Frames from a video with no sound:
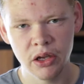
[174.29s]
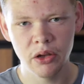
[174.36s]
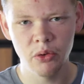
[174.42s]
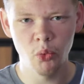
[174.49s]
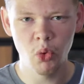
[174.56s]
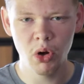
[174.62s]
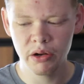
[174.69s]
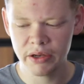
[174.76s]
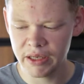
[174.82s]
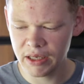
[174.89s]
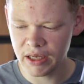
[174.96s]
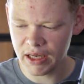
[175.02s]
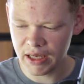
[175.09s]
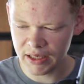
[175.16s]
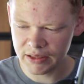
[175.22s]
walking
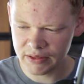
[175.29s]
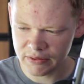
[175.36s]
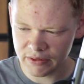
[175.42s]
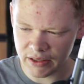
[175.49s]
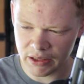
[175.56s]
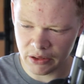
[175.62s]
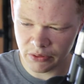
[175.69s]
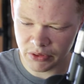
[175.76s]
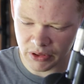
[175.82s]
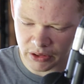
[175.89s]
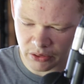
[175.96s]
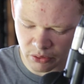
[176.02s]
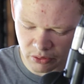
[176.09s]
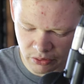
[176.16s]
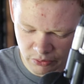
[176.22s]
height that I usually
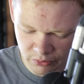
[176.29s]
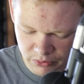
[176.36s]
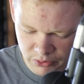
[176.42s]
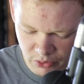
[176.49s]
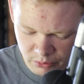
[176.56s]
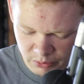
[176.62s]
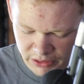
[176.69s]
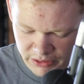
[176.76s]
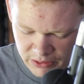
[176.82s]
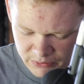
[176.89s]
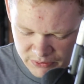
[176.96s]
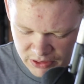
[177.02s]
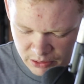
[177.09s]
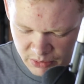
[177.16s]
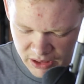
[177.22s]
normally
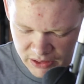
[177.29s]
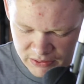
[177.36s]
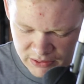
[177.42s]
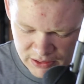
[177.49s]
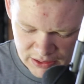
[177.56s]
use them at,